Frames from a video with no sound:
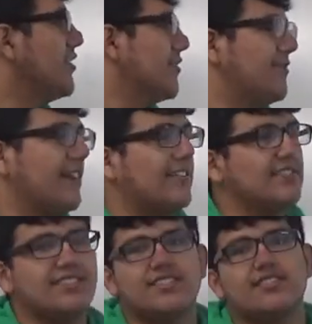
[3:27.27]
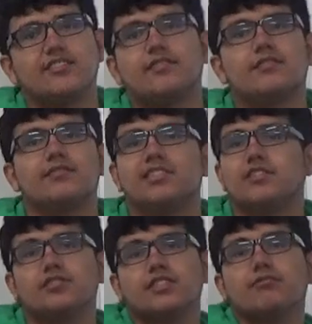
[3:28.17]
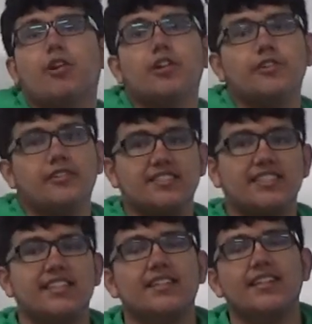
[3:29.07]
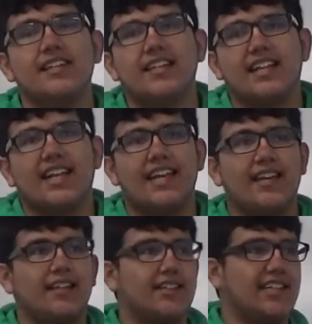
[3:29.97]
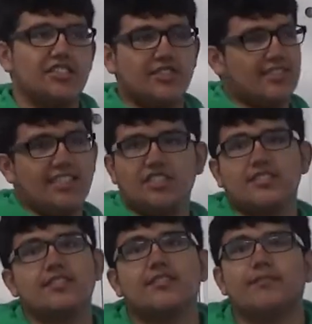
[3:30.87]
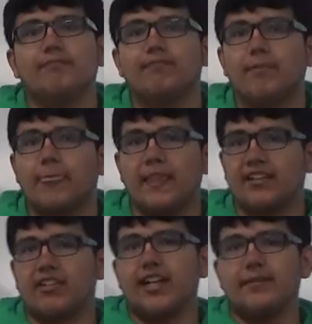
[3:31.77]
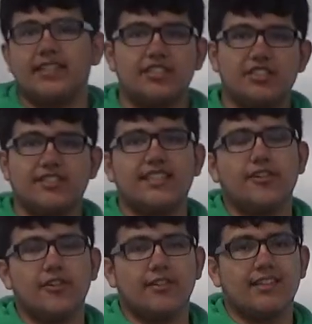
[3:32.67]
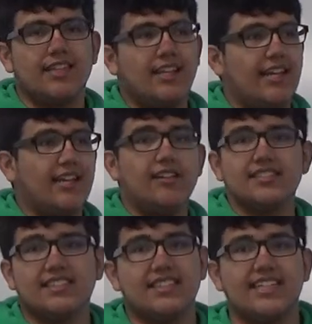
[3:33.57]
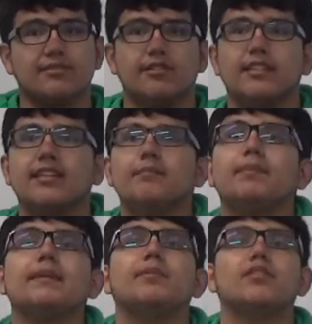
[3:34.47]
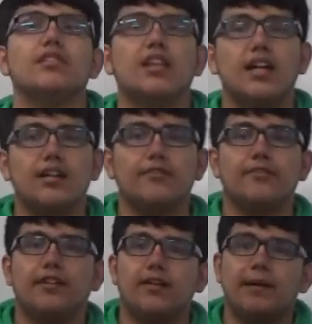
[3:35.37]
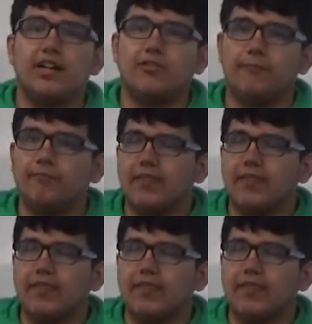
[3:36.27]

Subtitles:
or fountains or just water and sea, and it's just the climate. It's just the earth. And honestly, that's what people love about